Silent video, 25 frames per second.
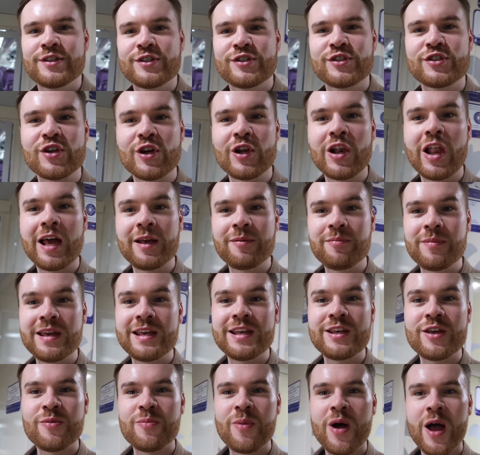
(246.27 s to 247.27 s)
So like me,
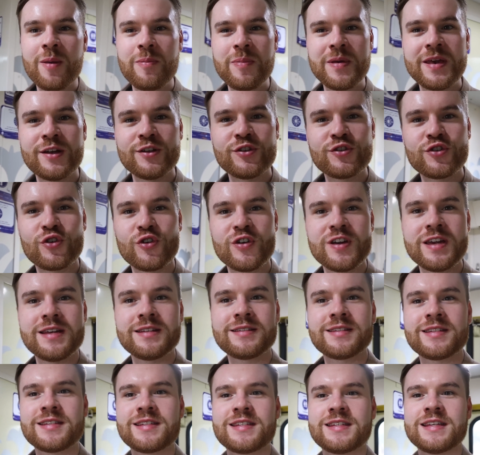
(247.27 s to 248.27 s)
you might be
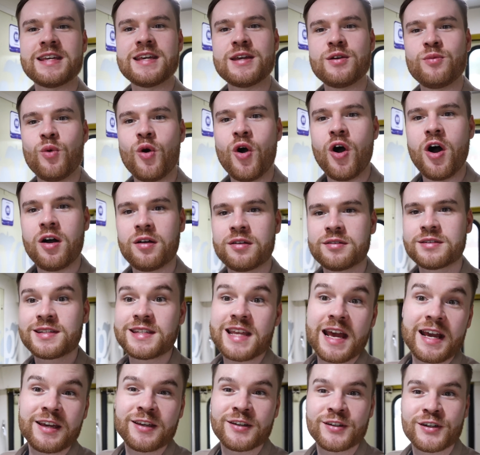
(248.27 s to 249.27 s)
intrigued to see what
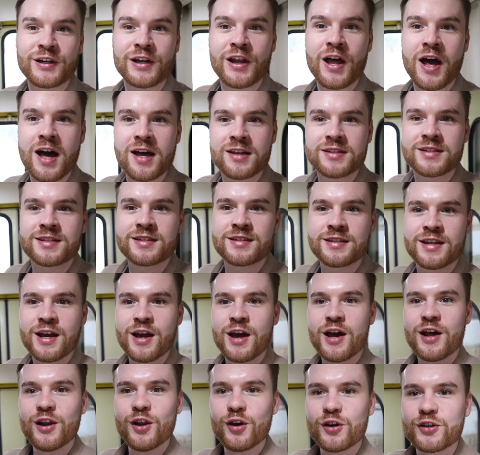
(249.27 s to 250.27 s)
second class
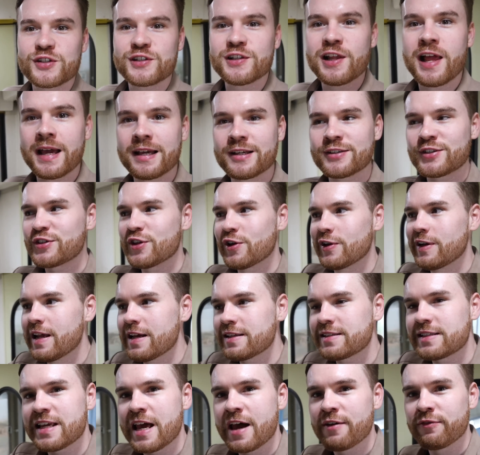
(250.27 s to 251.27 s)
looks like. So
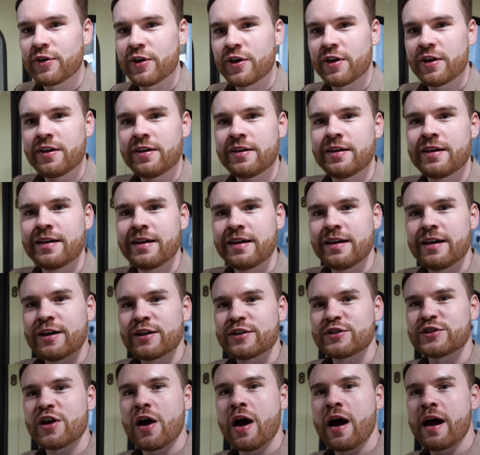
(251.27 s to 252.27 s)
let's have a
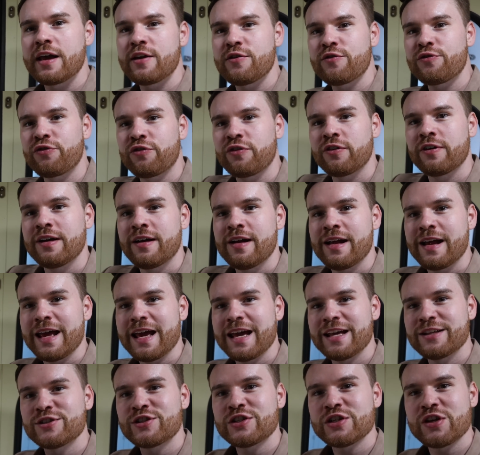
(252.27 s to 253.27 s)
dive
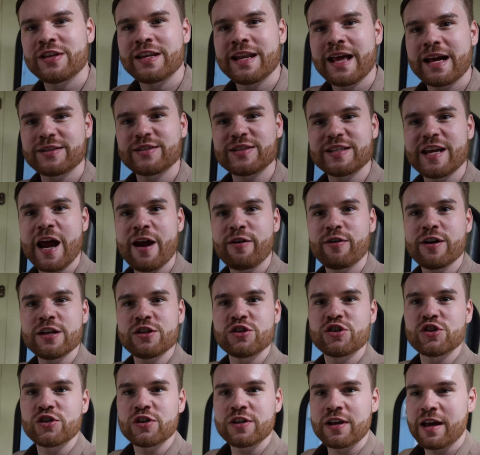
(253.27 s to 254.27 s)
into the next
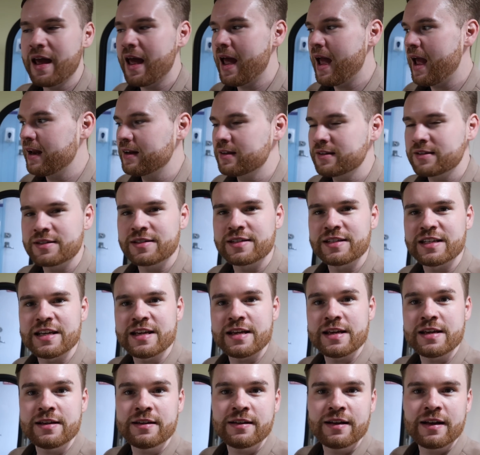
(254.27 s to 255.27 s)
carriage and
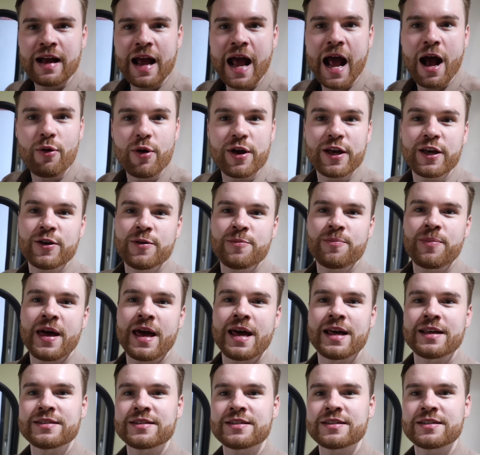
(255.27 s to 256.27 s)
see how it
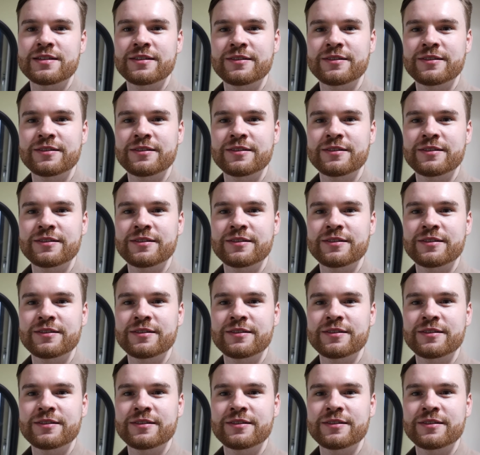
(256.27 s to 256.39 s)
compares.